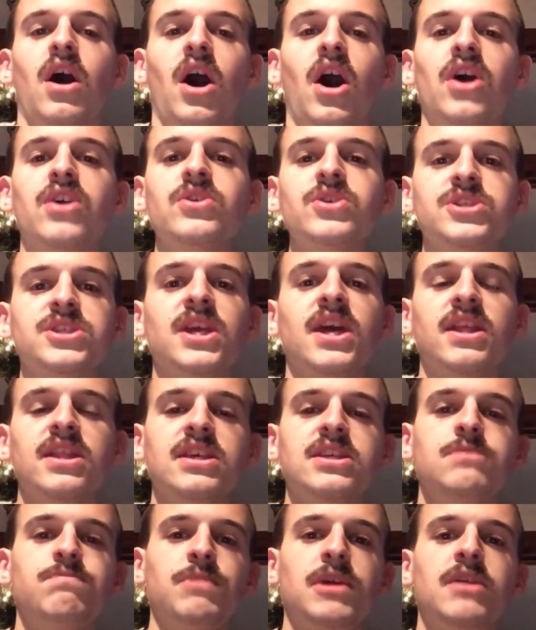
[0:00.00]
Understand
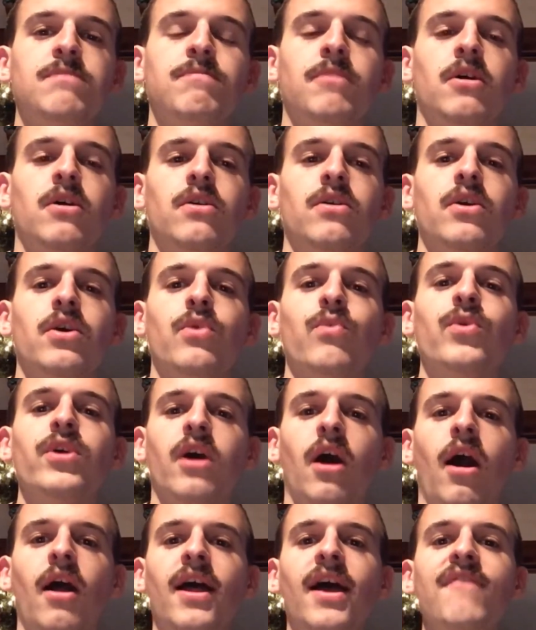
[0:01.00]
this, people. We
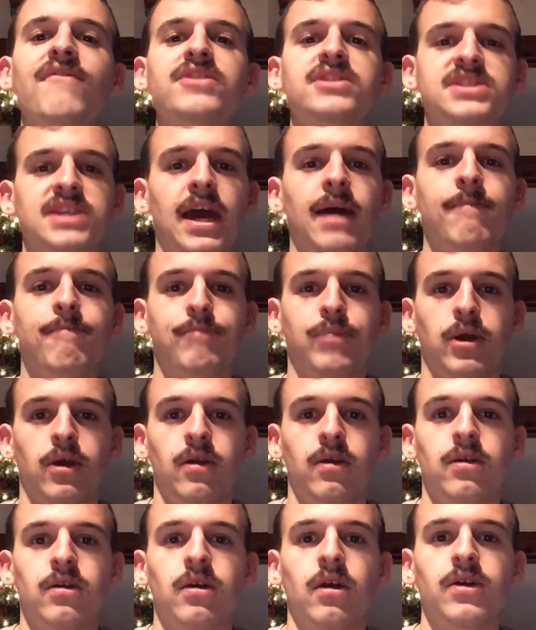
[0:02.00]
all have a
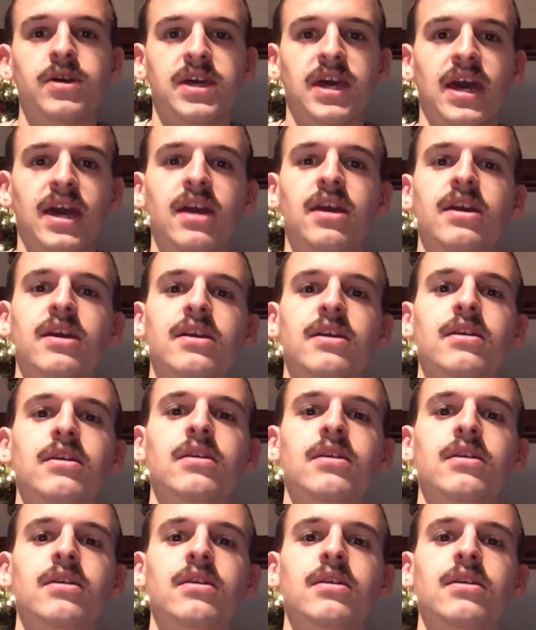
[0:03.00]
temper, okay?